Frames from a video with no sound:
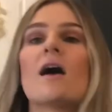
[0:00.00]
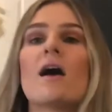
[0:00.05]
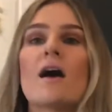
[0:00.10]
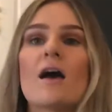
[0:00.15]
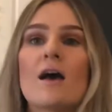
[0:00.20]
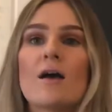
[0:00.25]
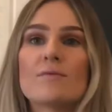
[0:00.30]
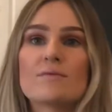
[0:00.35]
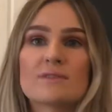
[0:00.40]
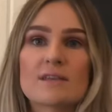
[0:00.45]

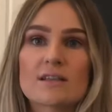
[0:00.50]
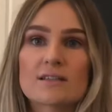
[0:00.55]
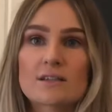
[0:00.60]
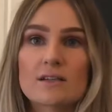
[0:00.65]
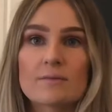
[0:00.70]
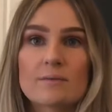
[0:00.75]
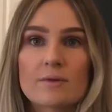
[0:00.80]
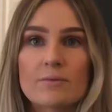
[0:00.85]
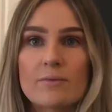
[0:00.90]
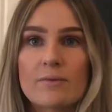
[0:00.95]
Um, so that's going
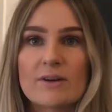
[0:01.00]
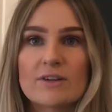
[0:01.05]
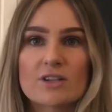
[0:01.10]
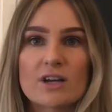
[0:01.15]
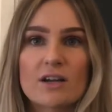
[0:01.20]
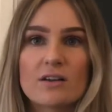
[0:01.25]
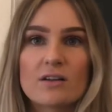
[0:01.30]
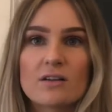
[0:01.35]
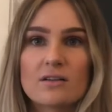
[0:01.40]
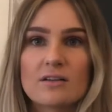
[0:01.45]
to be up on my
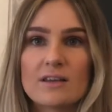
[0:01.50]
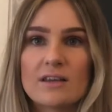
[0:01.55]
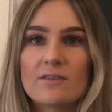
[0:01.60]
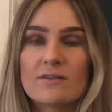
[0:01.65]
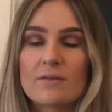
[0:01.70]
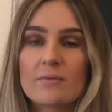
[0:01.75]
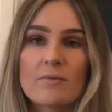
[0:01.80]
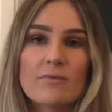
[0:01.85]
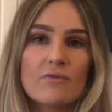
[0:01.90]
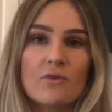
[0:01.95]
channel either
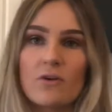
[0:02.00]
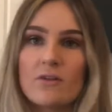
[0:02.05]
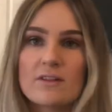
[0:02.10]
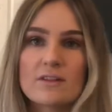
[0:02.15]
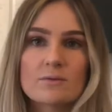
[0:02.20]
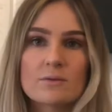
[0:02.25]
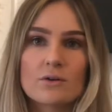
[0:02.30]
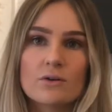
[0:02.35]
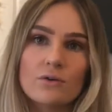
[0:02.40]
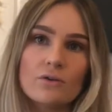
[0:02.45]
before this
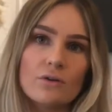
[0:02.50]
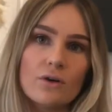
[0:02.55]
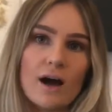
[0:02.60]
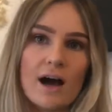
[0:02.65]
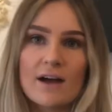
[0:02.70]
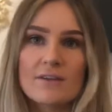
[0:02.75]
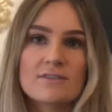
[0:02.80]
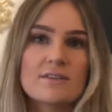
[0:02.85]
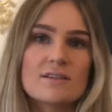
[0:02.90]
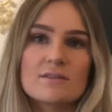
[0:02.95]
one or
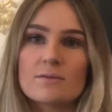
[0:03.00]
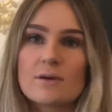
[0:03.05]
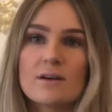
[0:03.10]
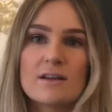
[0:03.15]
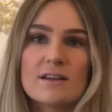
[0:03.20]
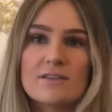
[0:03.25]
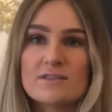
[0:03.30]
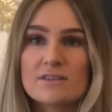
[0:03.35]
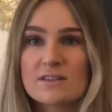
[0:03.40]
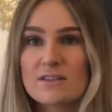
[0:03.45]
after this one.
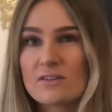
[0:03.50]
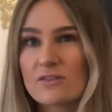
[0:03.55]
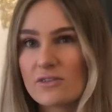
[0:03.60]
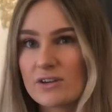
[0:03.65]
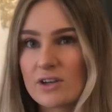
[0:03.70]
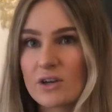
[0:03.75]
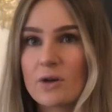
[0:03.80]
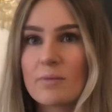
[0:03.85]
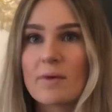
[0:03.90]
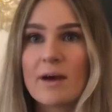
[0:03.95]
If it's already
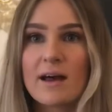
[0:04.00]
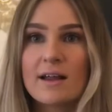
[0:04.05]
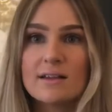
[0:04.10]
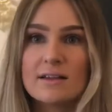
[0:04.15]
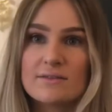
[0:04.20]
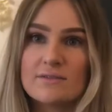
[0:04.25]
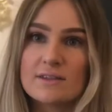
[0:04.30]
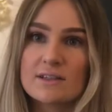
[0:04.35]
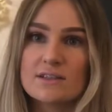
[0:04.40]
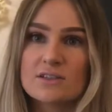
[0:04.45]
up, I'll
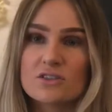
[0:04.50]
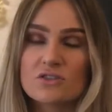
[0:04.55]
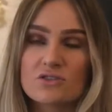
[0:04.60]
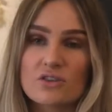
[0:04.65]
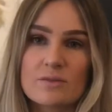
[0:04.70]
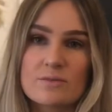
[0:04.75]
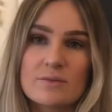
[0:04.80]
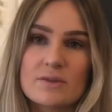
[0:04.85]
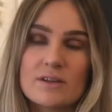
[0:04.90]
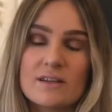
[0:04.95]
leave the
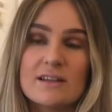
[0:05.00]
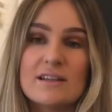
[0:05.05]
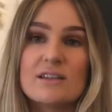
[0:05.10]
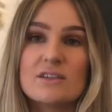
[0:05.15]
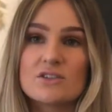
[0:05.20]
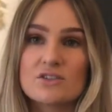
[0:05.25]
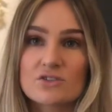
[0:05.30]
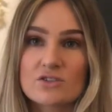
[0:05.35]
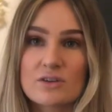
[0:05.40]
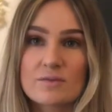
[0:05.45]
description in the
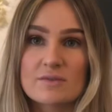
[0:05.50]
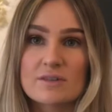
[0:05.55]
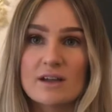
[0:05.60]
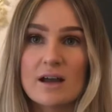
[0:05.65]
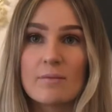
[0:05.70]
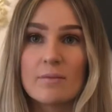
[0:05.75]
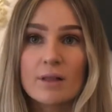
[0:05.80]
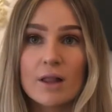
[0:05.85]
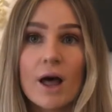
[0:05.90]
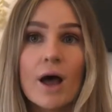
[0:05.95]
description down
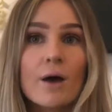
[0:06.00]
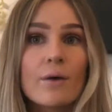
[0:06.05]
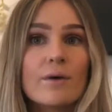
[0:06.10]
below.